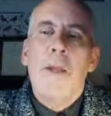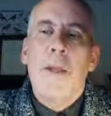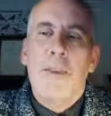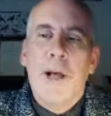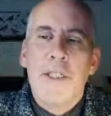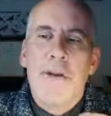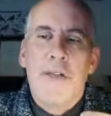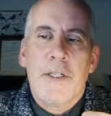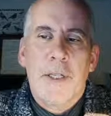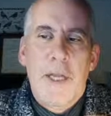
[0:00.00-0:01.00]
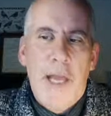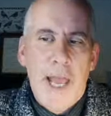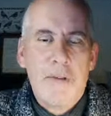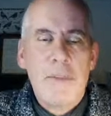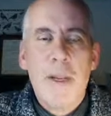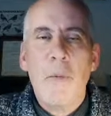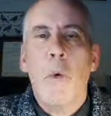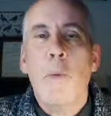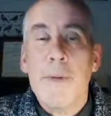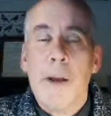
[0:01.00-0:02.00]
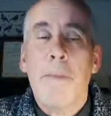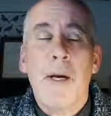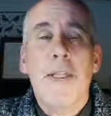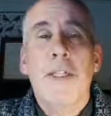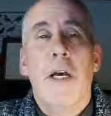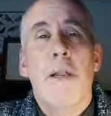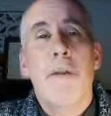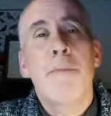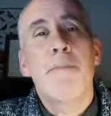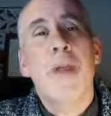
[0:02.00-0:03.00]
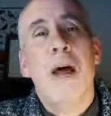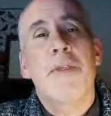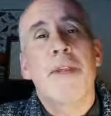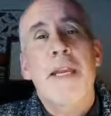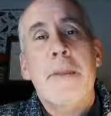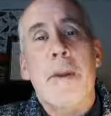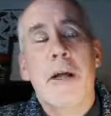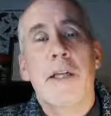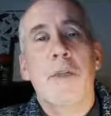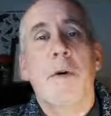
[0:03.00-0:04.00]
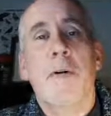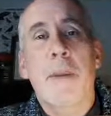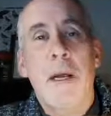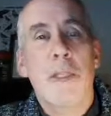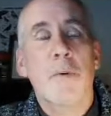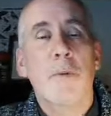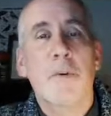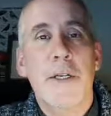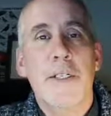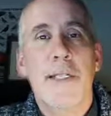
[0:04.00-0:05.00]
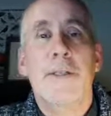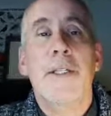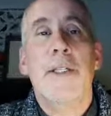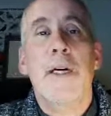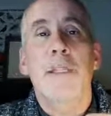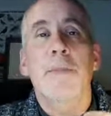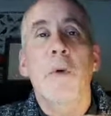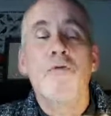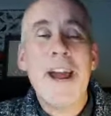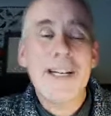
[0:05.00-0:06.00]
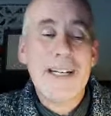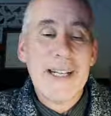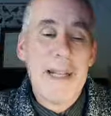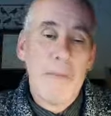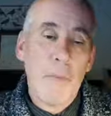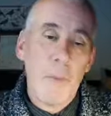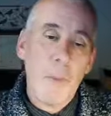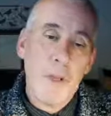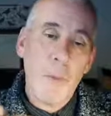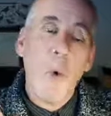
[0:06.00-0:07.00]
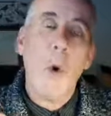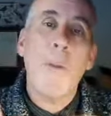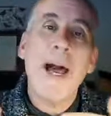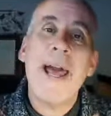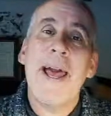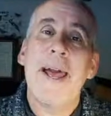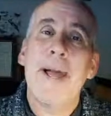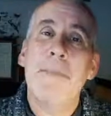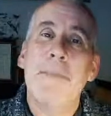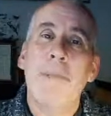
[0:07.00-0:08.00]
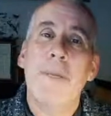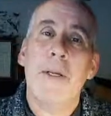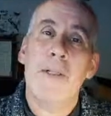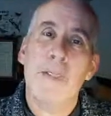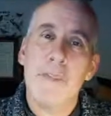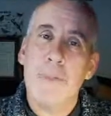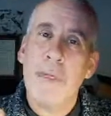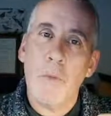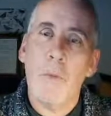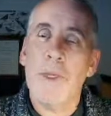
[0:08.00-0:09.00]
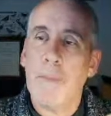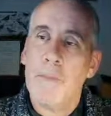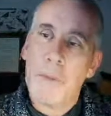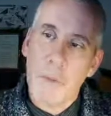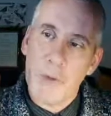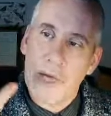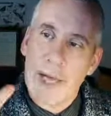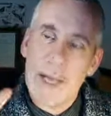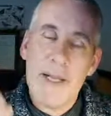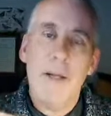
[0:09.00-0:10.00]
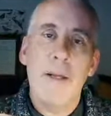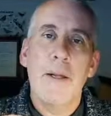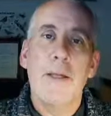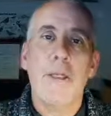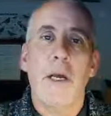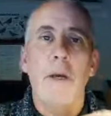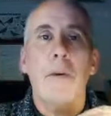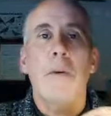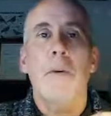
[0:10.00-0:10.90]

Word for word: the plants have the air is being warmed up by the sun, and the plants uh, plants will photosynthesize more readily with warmer air because it's been warmed up all day. So